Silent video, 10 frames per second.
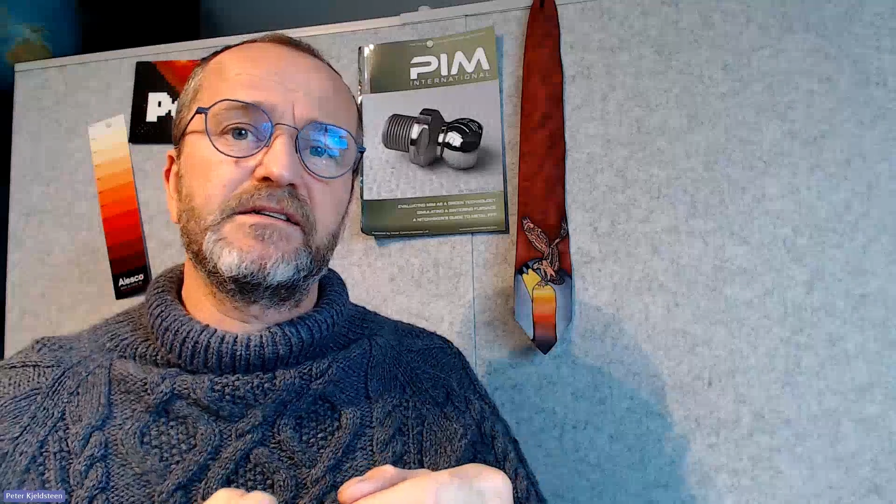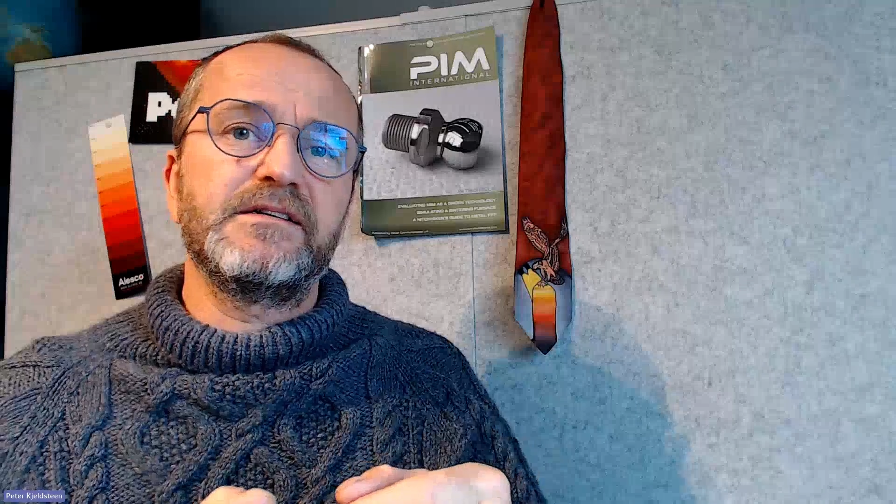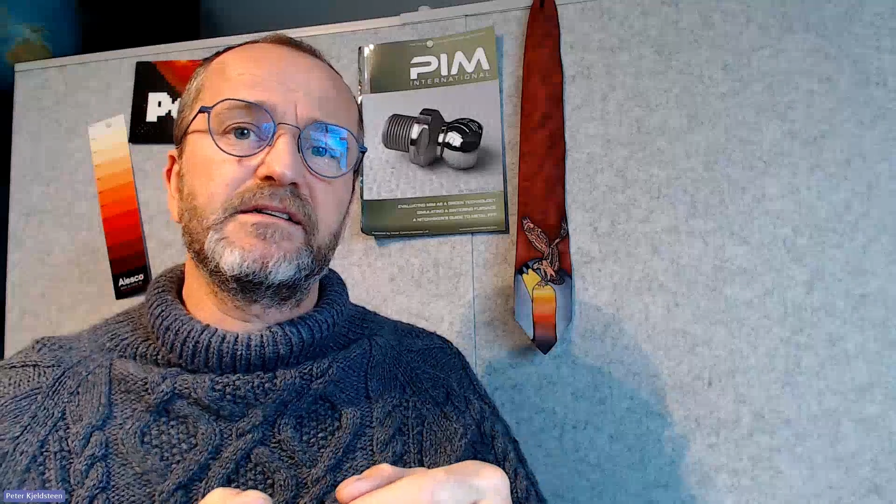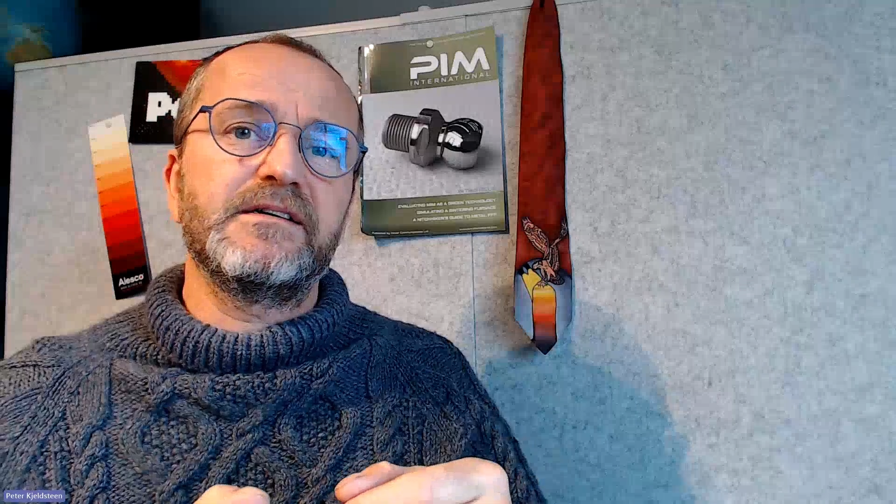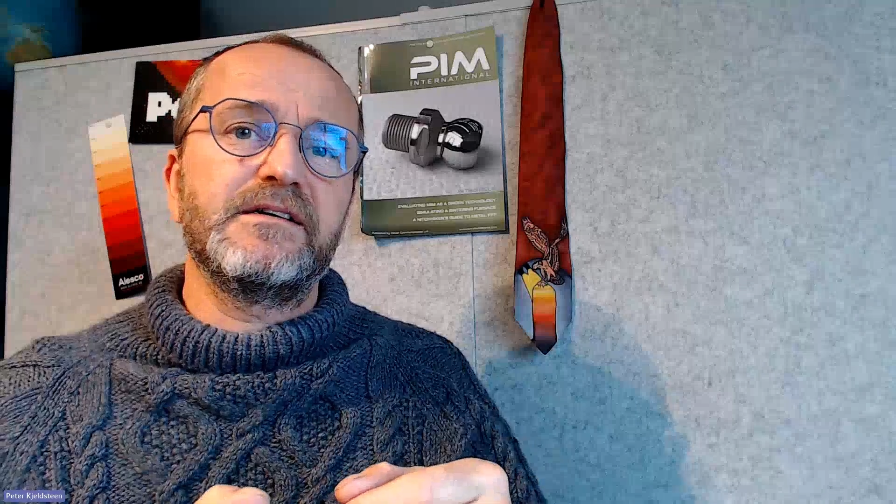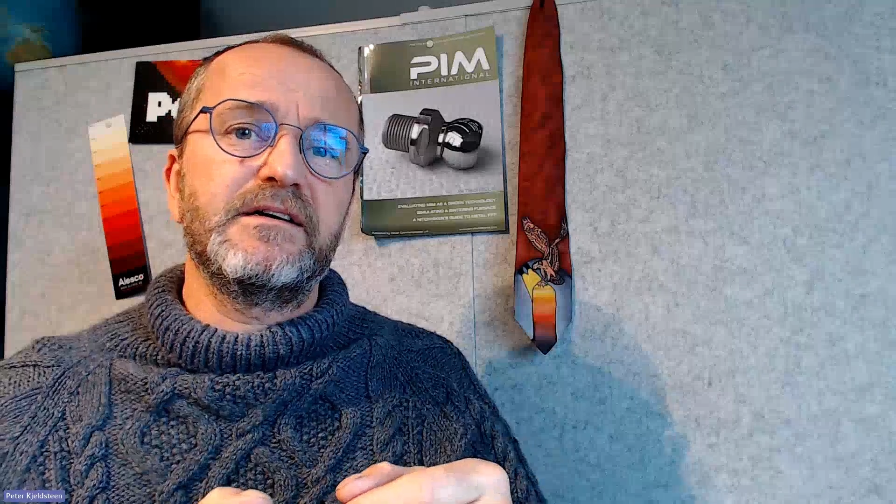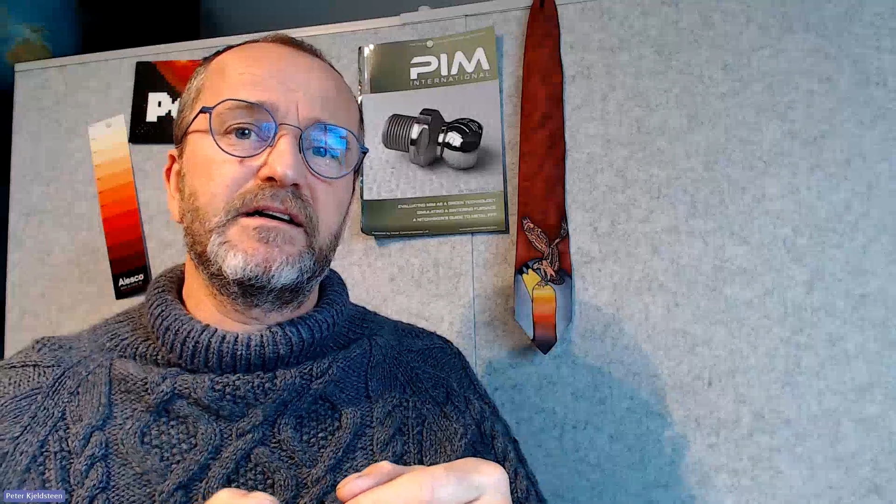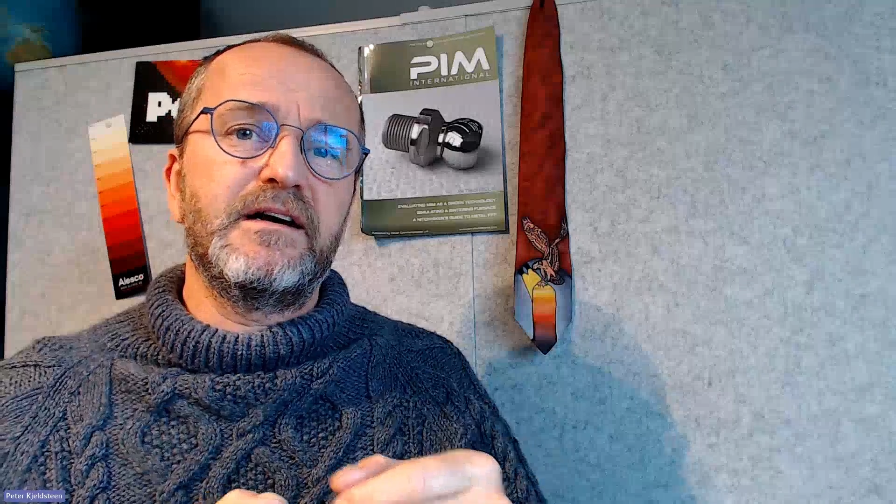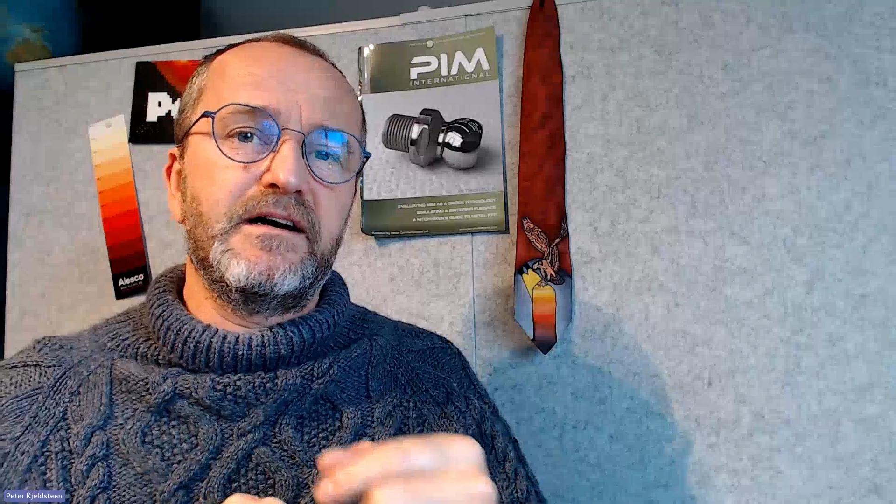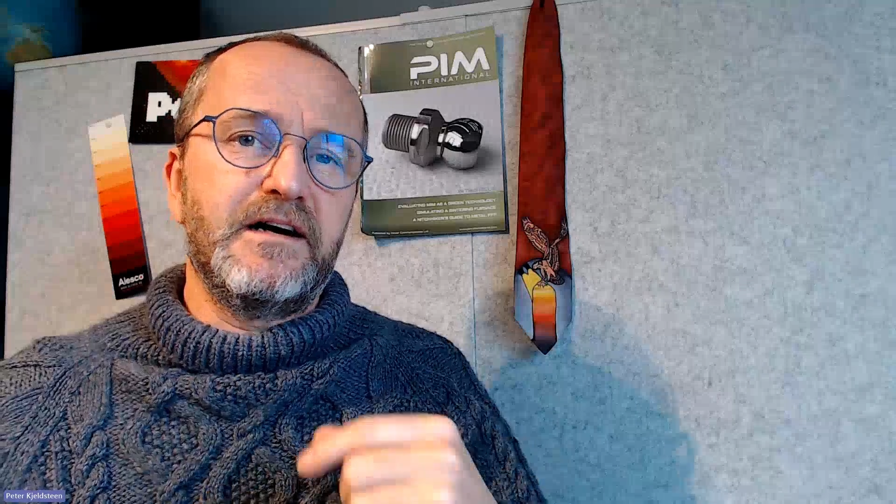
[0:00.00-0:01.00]

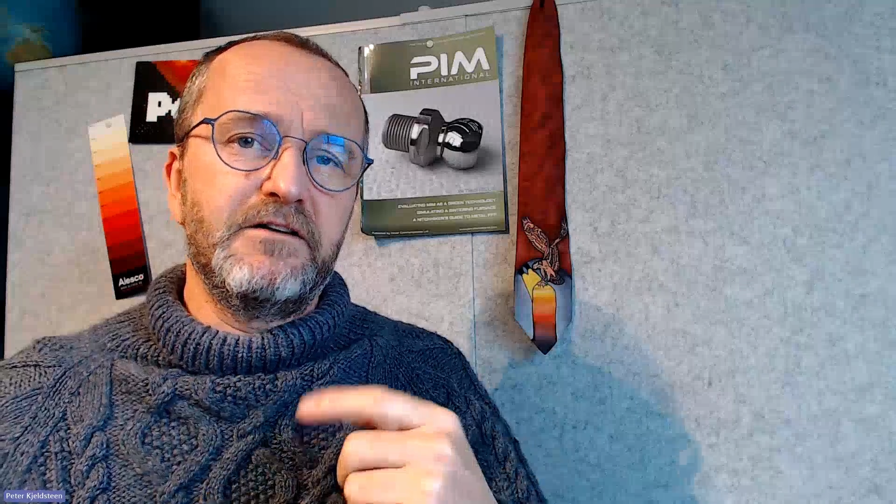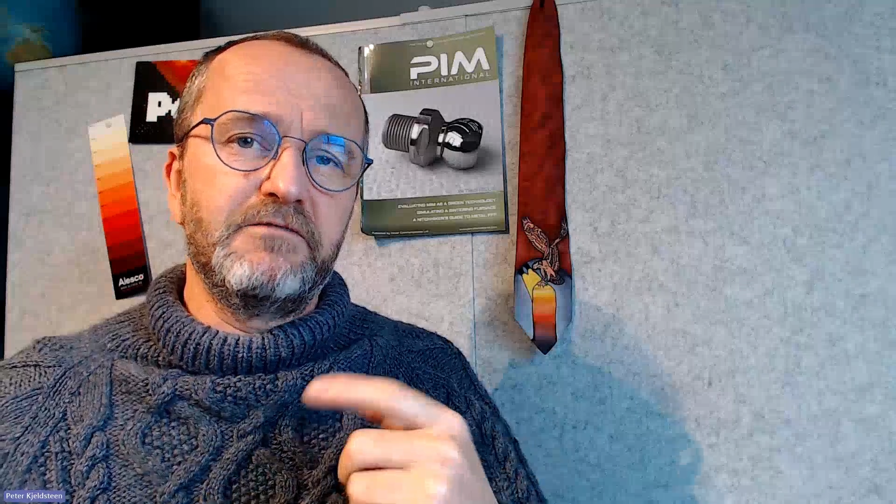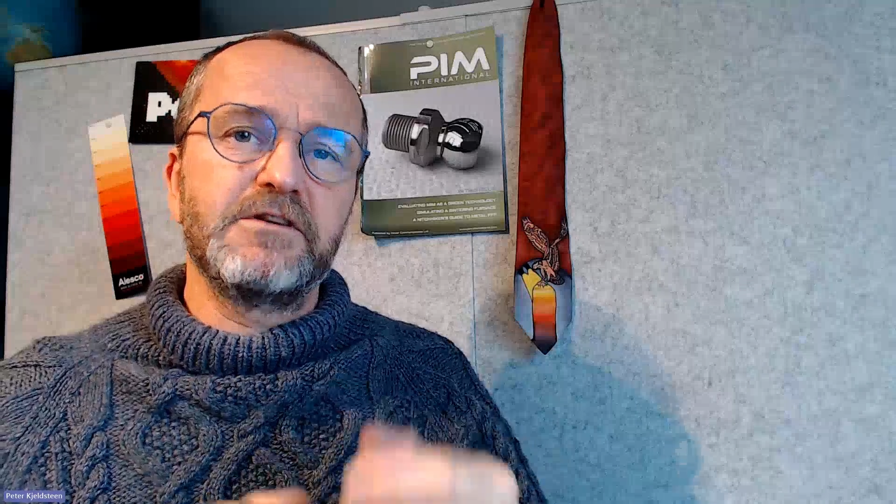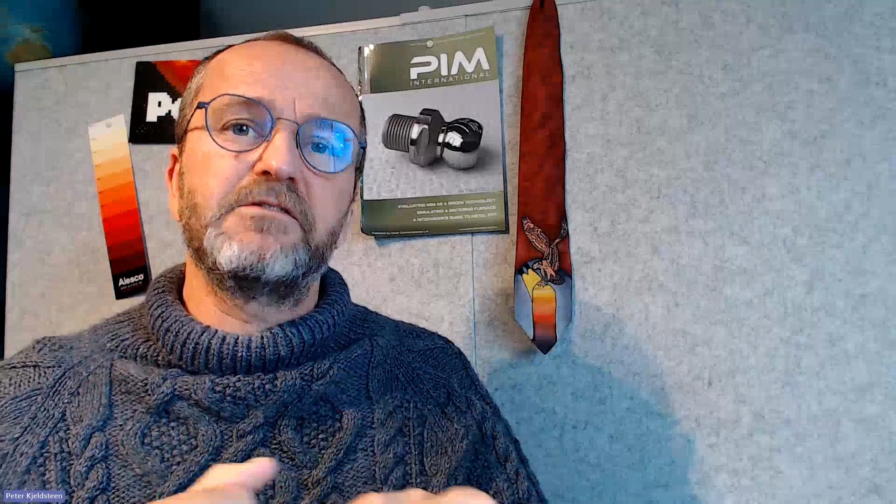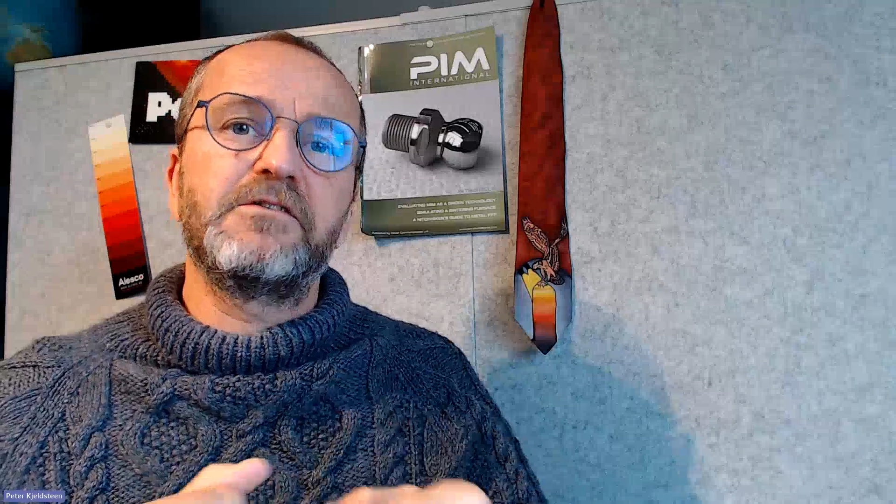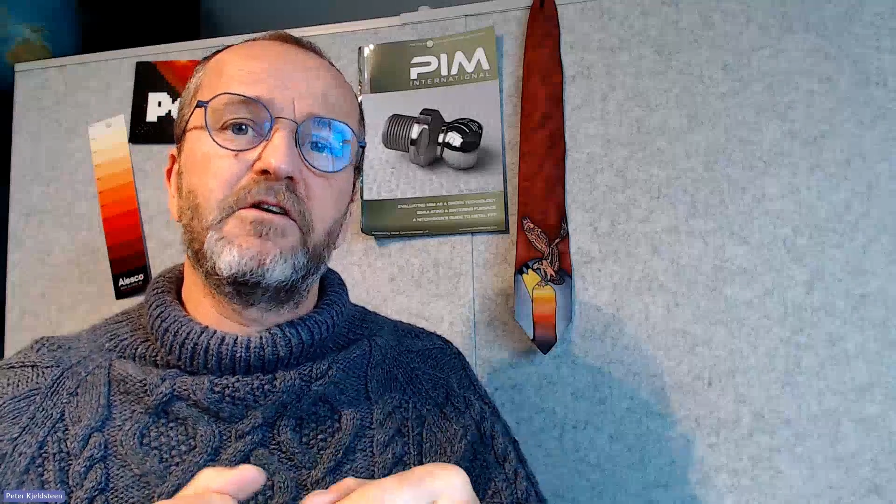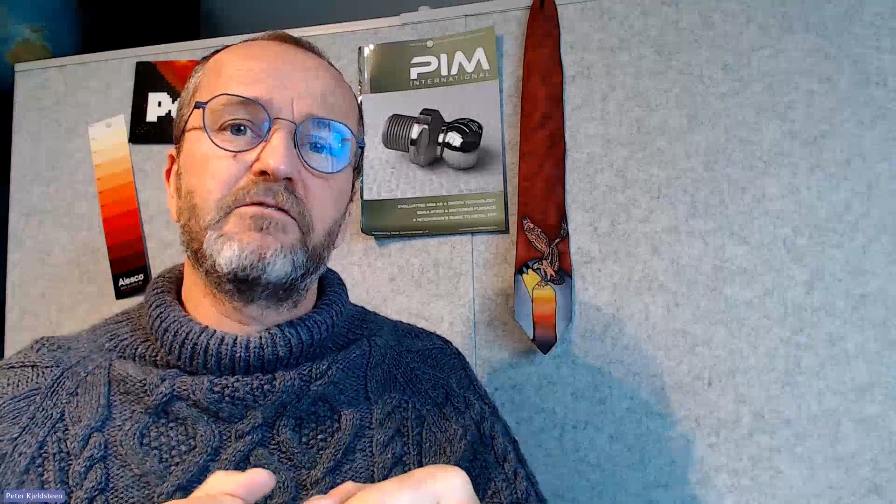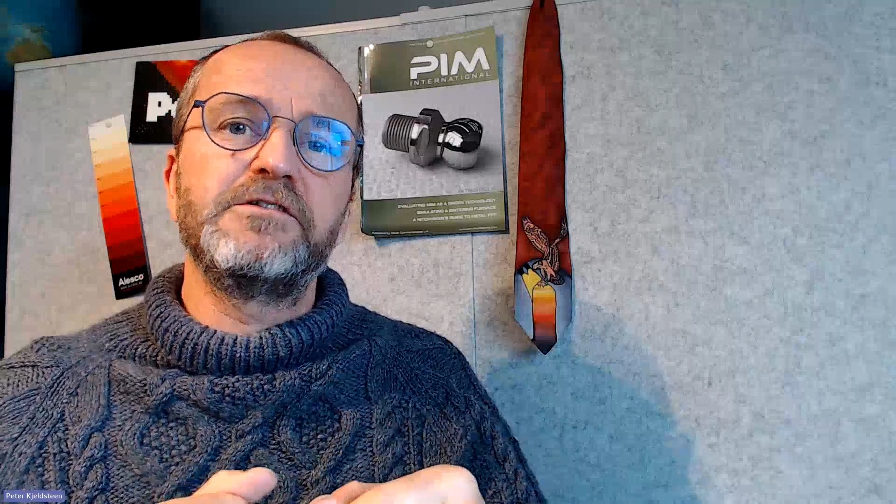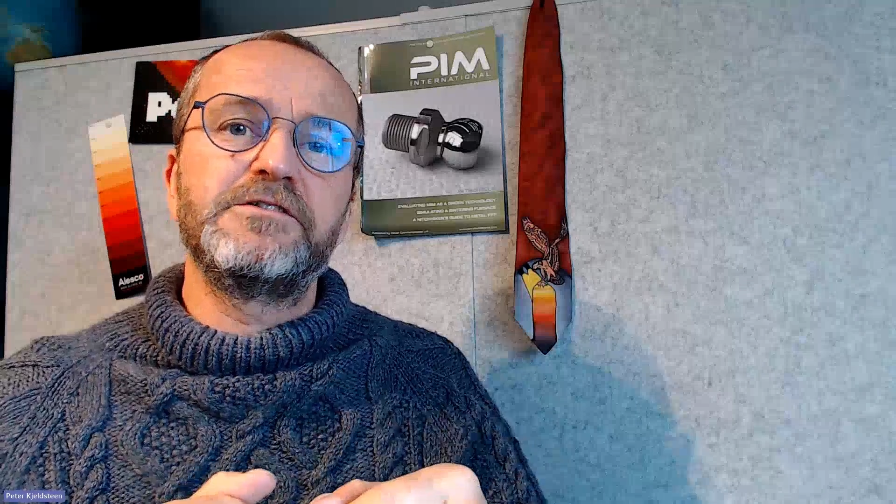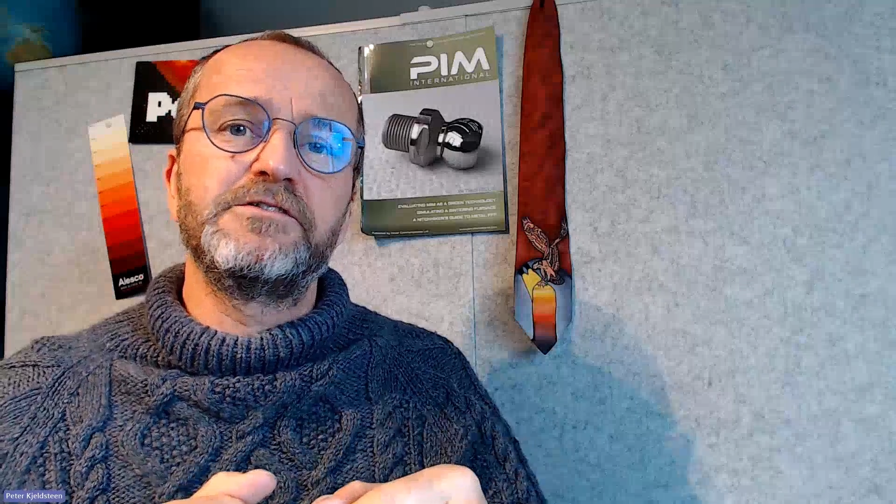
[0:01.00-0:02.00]
I would encourage